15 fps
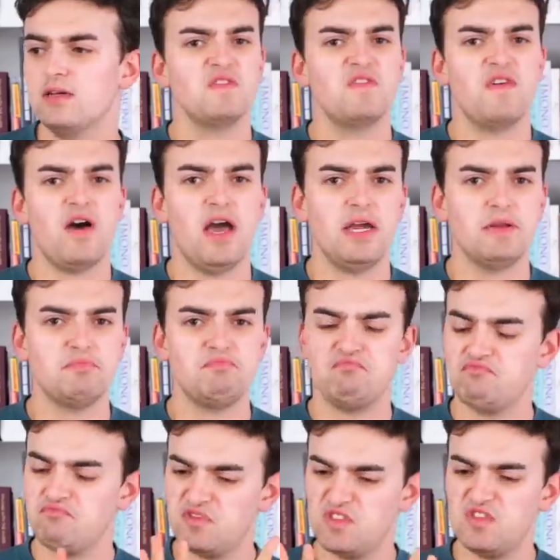It's fine.
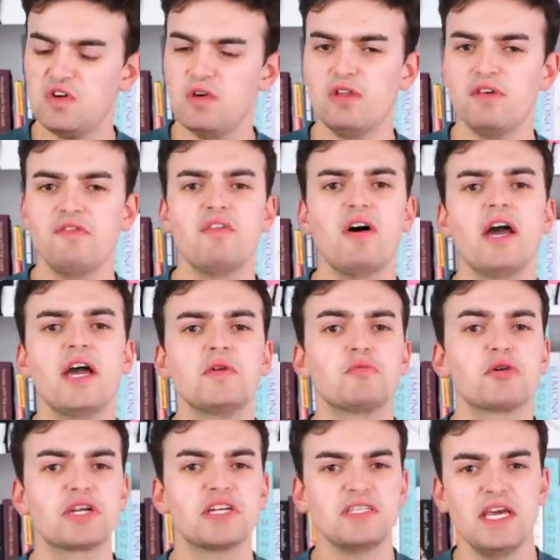It's totally fine.
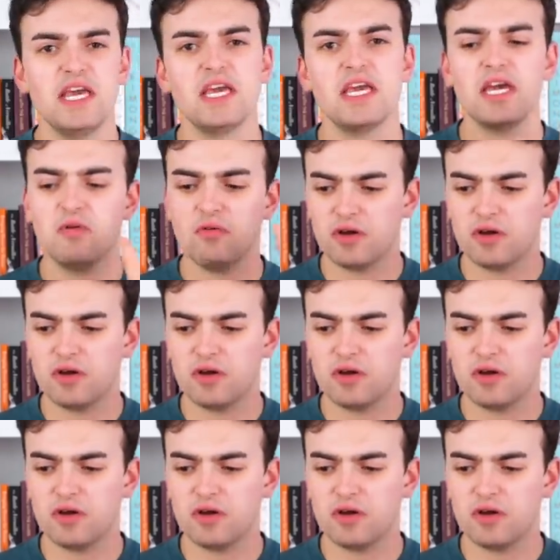We're going to take it.